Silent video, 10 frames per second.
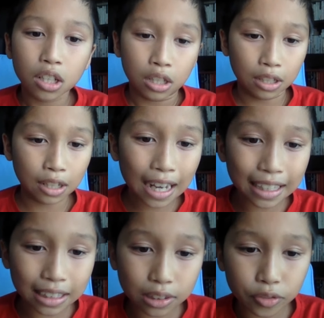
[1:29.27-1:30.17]

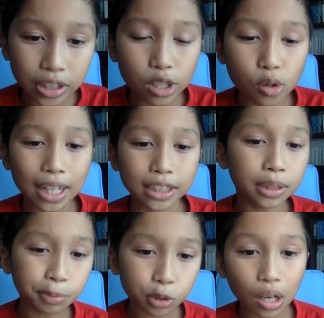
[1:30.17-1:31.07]
like this video and
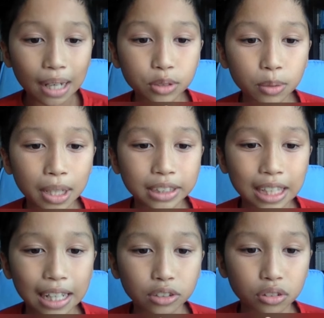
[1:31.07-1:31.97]
subscribe to my
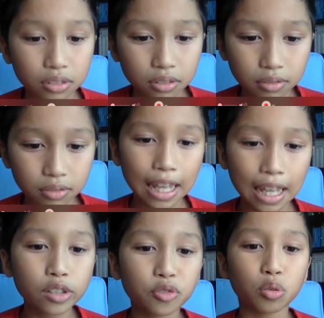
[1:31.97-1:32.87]
channel.
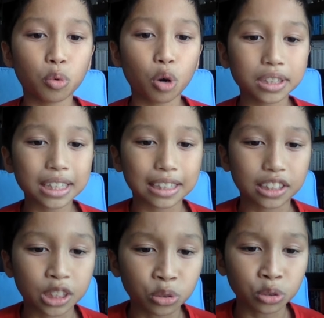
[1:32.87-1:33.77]
Thank you for watching and
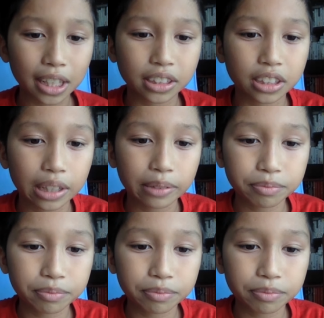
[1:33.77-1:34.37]
see you next time.